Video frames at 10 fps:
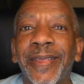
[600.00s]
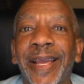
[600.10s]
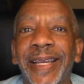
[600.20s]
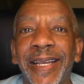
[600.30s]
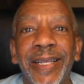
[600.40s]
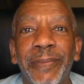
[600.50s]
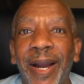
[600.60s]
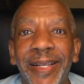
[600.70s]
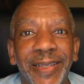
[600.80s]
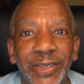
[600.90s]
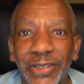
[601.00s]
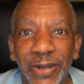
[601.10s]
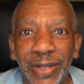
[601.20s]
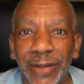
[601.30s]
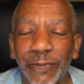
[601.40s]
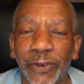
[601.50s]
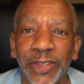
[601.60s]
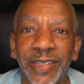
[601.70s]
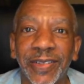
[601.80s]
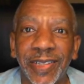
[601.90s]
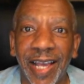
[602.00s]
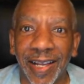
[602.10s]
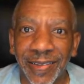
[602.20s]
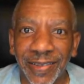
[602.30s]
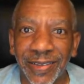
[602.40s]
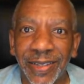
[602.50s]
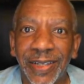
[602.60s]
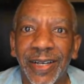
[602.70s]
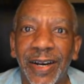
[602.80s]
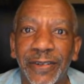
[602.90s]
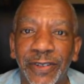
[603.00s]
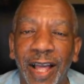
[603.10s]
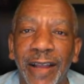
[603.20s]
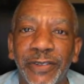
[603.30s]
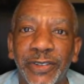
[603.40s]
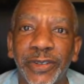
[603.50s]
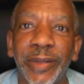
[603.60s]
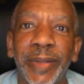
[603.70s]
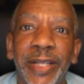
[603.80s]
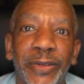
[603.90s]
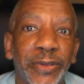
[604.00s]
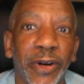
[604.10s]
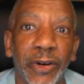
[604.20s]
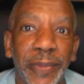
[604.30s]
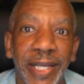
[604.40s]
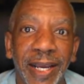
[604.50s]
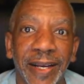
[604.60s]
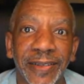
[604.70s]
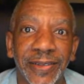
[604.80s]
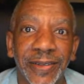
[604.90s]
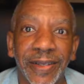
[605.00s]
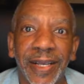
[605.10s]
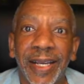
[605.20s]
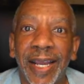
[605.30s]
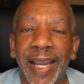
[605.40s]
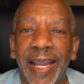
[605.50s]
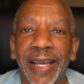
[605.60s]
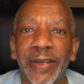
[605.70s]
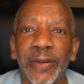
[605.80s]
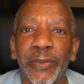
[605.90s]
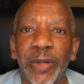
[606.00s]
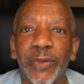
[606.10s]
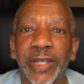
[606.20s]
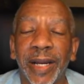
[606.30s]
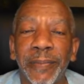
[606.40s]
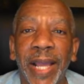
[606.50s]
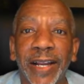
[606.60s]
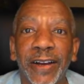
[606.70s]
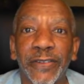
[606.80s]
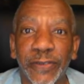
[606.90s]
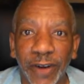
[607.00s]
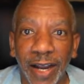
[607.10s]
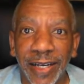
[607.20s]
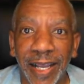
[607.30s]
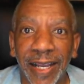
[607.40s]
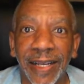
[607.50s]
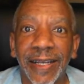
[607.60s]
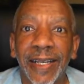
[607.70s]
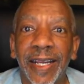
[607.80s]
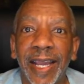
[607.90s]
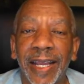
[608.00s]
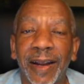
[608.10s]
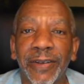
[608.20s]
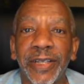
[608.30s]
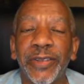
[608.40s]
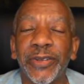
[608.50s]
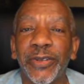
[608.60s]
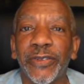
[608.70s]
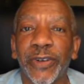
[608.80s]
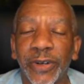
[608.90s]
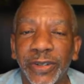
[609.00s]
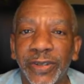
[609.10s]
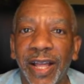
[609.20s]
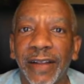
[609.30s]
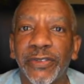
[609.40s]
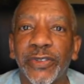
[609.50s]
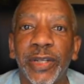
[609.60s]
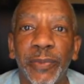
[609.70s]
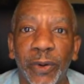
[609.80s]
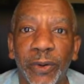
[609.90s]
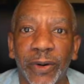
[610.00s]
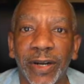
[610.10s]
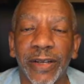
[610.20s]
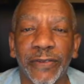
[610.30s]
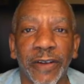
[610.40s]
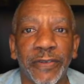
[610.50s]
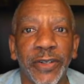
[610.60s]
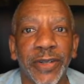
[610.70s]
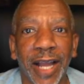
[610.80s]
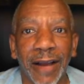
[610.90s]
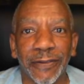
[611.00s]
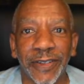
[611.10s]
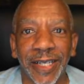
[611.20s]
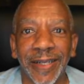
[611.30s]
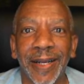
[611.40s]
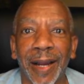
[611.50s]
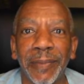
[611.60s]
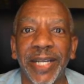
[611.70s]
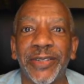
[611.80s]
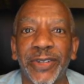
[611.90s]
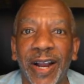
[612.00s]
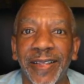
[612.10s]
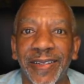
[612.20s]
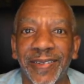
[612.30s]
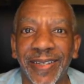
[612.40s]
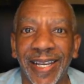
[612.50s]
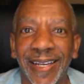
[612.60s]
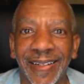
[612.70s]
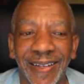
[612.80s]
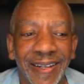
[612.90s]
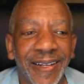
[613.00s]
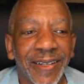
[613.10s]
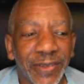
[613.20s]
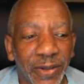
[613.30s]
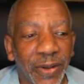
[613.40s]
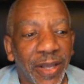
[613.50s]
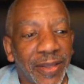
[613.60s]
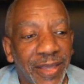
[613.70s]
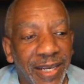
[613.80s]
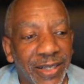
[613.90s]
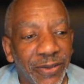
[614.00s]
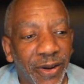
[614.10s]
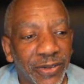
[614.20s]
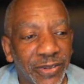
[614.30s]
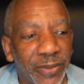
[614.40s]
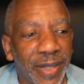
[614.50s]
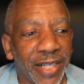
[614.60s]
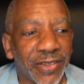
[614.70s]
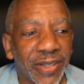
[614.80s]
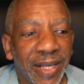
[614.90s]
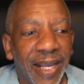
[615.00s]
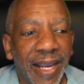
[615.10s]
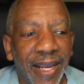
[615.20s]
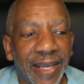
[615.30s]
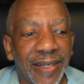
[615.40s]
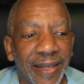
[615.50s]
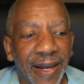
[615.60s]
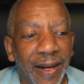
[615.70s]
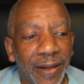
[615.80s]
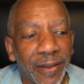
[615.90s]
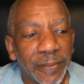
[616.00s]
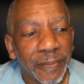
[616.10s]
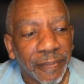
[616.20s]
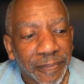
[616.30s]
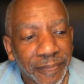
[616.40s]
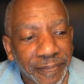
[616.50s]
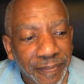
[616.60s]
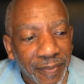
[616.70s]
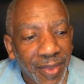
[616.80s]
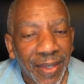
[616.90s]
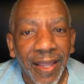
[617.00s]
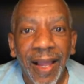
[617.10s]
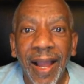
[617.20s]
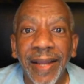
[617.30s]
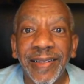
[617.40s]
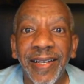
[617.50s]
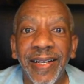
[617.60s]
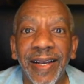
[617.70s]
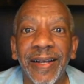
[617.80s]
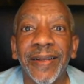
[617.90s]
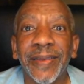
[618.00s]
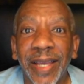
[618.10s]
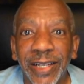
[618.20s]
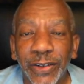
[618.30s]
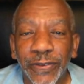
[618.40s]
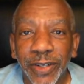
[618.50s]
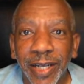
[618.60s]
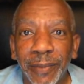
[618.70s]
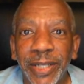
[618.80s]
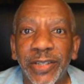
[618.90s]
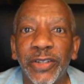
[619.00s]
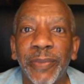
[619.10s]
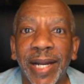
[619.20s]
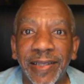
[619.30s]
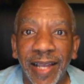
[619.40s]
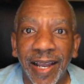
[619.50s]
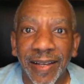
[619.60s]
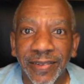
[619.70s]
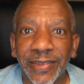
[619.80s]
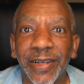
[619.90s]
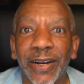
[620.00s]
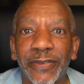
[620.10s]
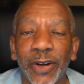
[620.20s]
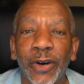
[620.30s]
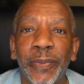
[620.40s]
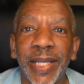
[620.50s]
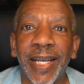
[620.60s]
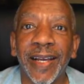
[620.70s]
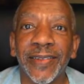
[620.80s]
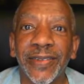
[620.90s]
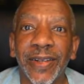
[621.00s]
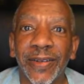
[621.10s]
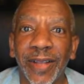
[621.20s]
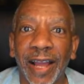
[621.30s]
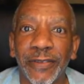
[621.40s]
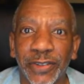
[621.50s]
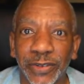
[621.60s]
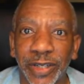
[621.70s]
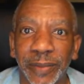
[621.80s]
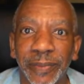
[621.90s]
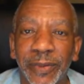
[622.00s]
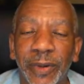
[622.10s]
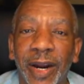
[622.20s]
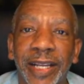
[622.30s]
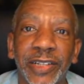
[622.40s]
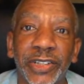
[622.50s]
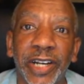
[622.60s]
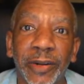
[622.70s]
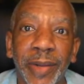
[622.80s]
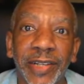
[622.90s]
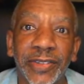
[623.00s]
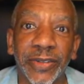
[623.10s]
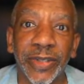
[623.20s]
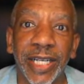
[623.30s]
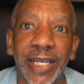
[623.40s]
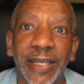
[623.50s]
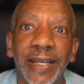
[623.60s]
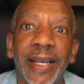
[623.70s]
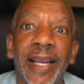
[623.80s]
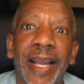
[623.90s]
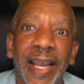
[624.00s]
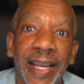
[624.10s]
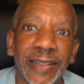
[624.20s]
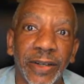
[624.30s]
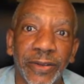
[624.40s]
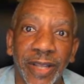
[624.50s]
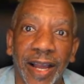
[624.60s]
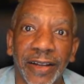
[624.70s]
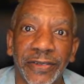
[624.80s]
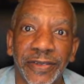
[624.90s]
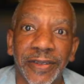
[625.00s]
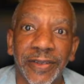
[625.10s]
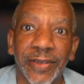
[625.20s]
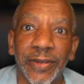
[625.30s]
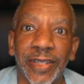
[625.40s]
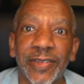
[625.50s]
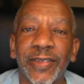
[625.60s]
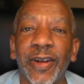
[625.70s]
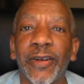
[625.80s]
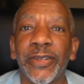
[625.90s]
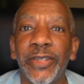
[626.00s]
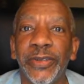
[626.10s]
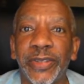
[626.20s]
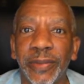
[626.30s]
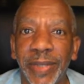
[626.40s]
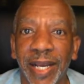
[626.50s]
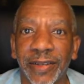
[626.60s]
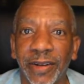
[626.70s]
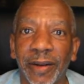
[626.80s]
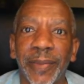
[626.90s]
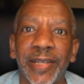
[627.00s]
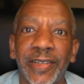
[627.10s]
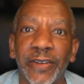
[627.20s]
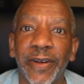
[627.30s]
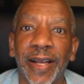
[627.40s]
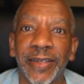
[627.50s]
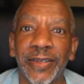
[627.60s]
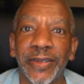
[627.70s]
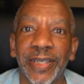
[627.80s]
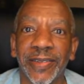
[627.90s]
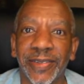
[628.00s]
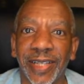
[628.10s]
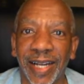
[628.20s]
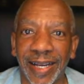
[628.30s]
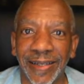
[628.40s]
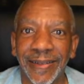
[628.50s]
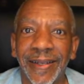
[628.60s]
to thank anybody that showed up for this test of live streaming through OBS. And we will come back on Friday, and I'll either do a vertical live stream, or if I feel confident, I may try this again. So thank you all so much. And hi, Tina. Thank you for coming to my test of OBS live stream, where I can share my screen and go live. So this is all new to me. I taught myself how to do this tonight.